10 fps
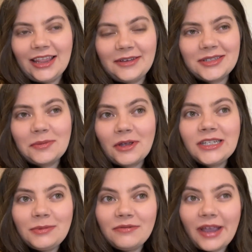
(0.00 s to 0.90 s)
There was
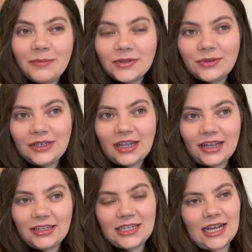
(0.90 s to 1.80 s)
supposed to be rain between
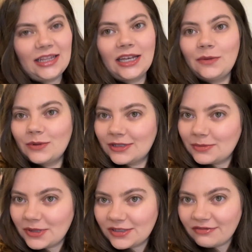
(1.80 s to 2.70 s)
9 and 10, and then it
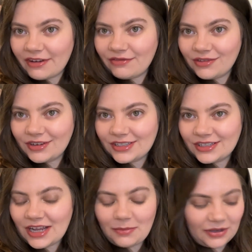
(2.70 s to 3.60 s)
wasn't supposed to rain for the rest of the day.